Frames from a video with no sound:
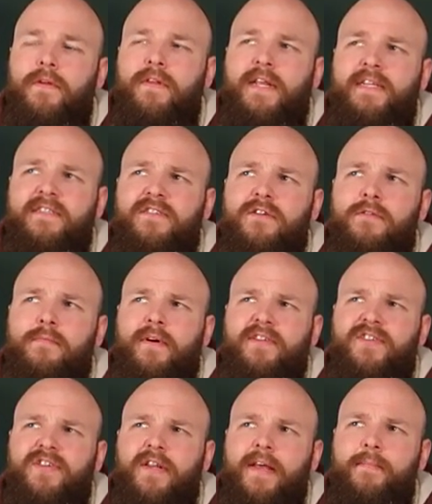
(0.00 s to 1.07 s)
Not so
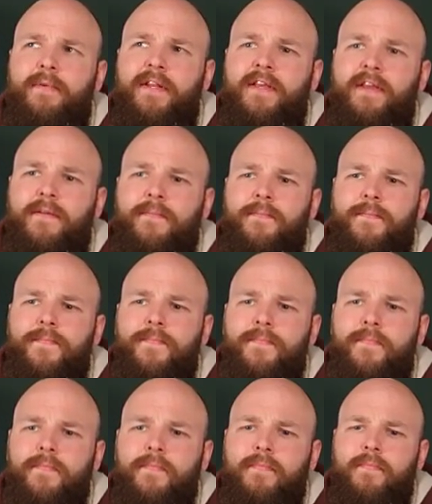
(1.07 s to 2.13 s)
much lemony.
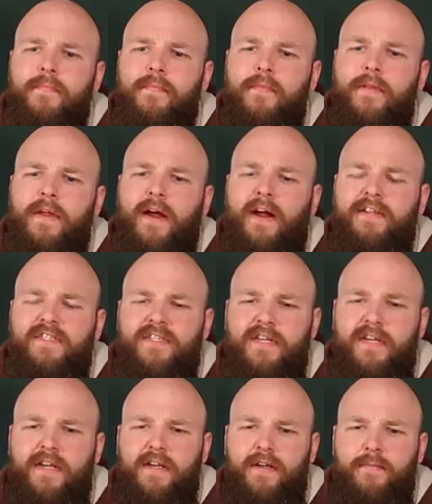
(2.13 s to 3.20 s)
I'd
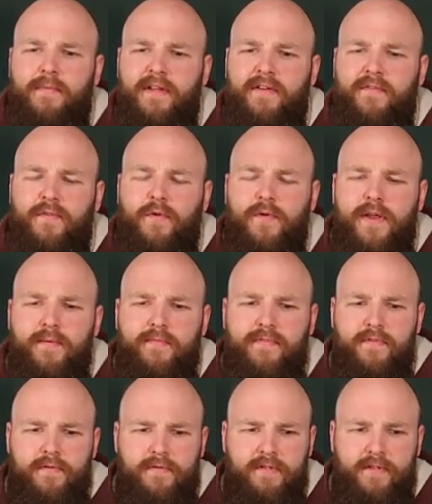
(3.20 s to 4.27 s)
say a bit of
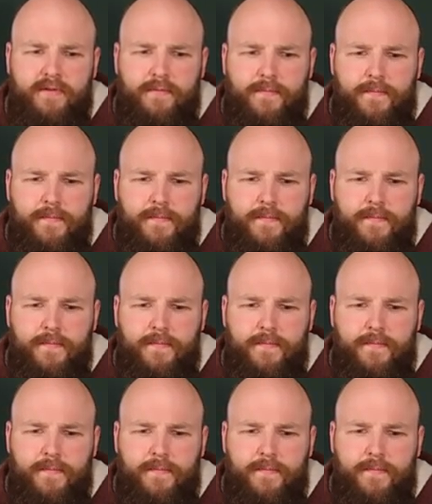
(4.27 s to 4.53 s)
grapefruit.